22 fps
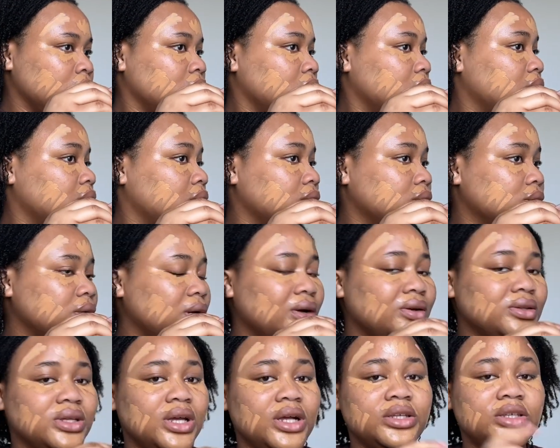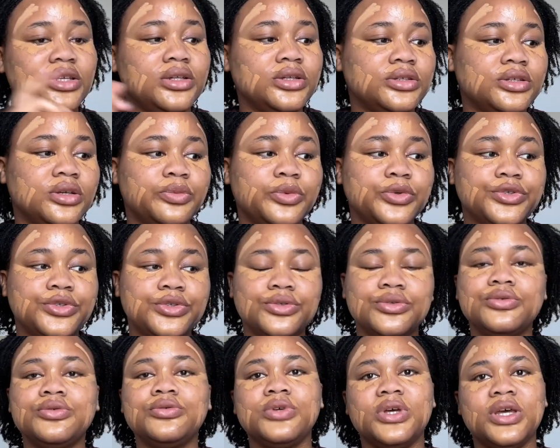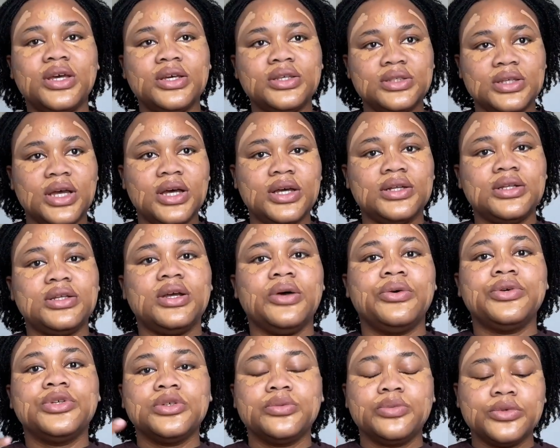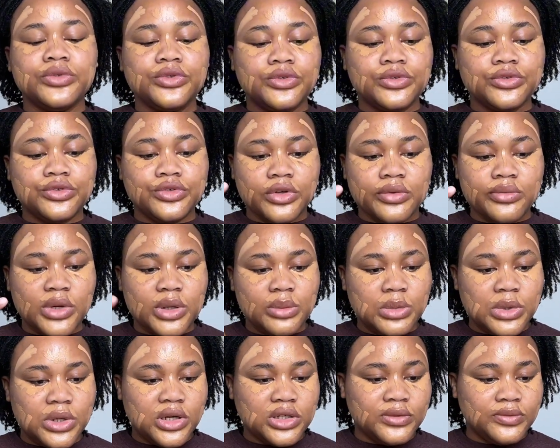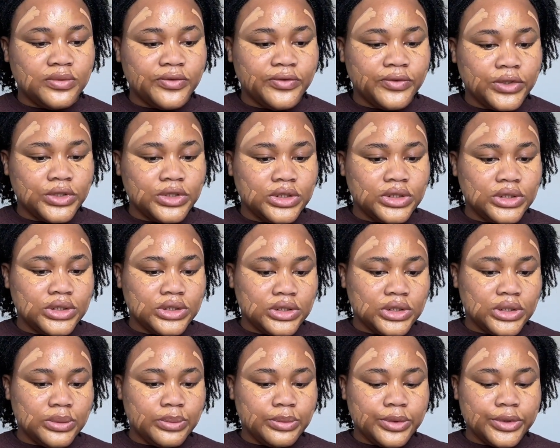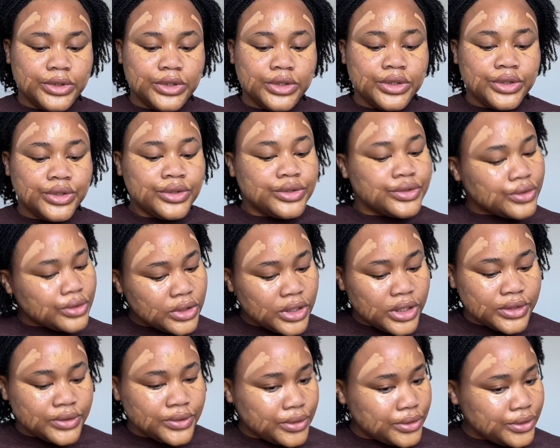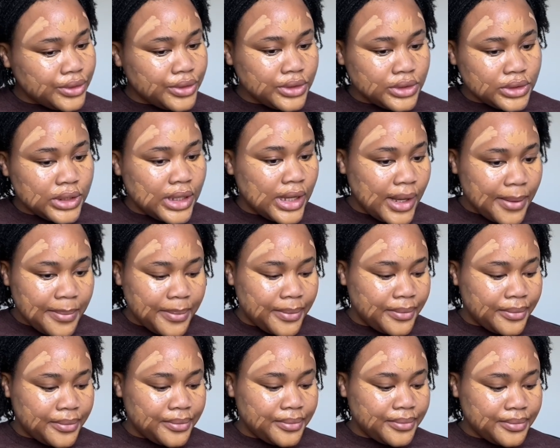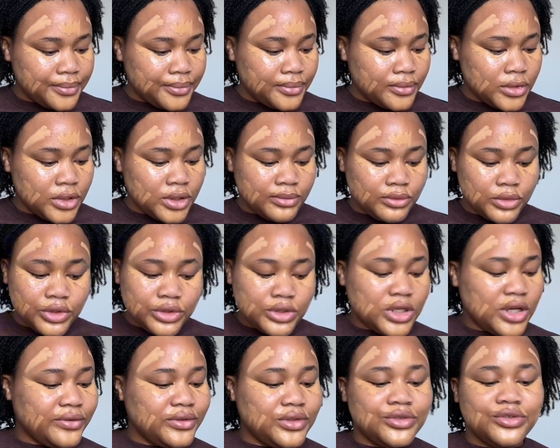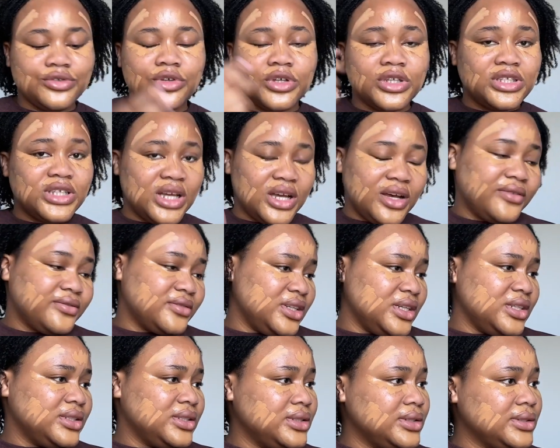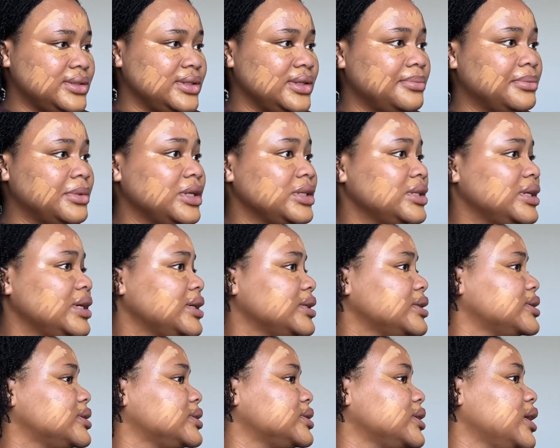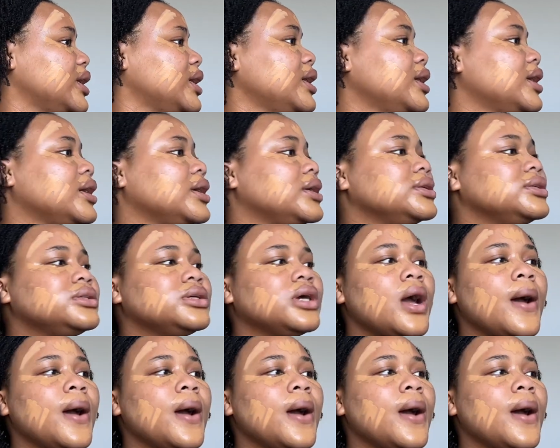and I was actually supposed to do exactly, I was supposed to draw my brows before this step. So guess what's going to happen? I'm going to have to draw it after this step, and that's sad.